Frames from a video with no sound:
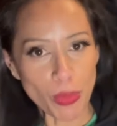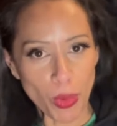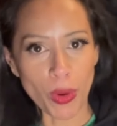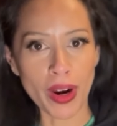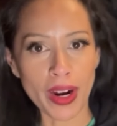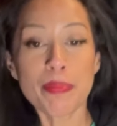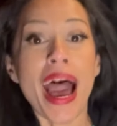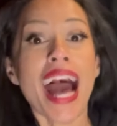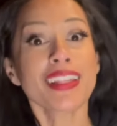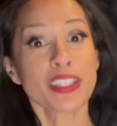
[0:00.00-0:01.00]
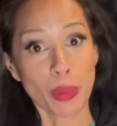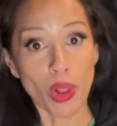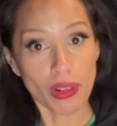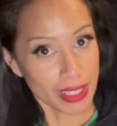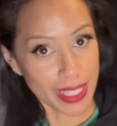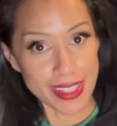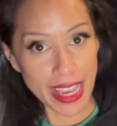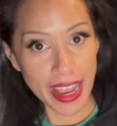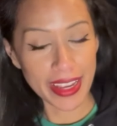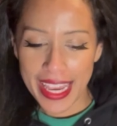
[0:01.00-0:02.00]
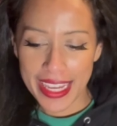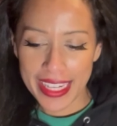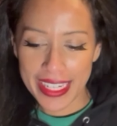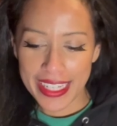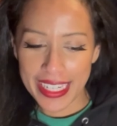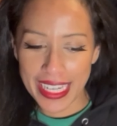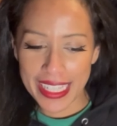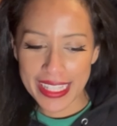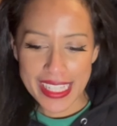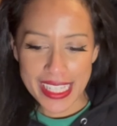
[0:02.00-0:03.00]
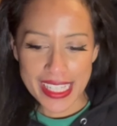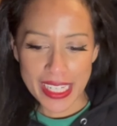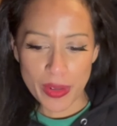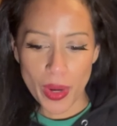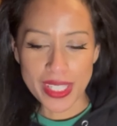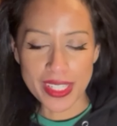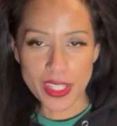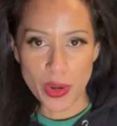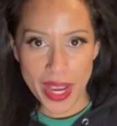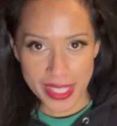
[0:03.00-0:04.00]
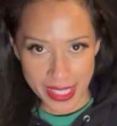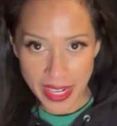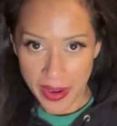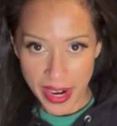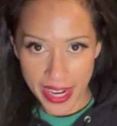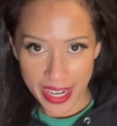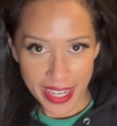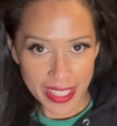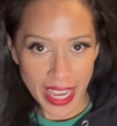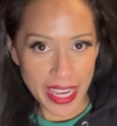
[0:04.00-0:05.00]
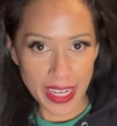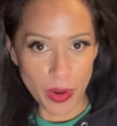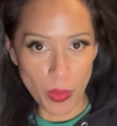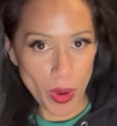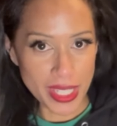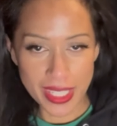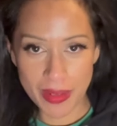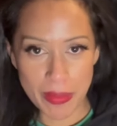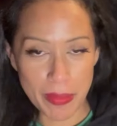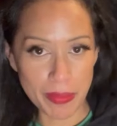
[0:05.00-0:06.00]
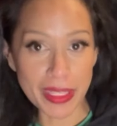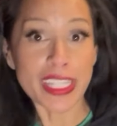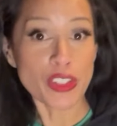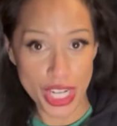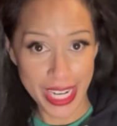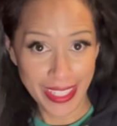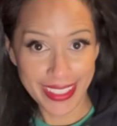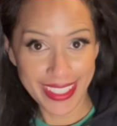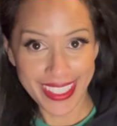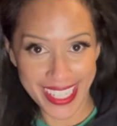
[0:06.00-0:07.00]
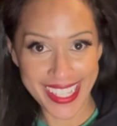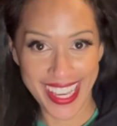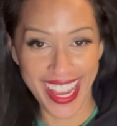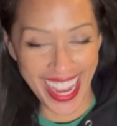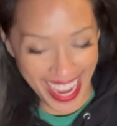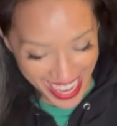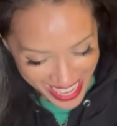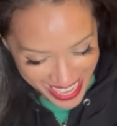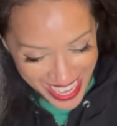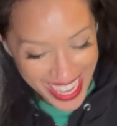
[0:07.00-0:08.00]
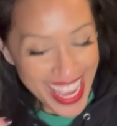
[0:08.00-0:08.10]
more palatable, let's say, in the sense that it wasn't so esoteric, like wasn't Lynchian, let's say.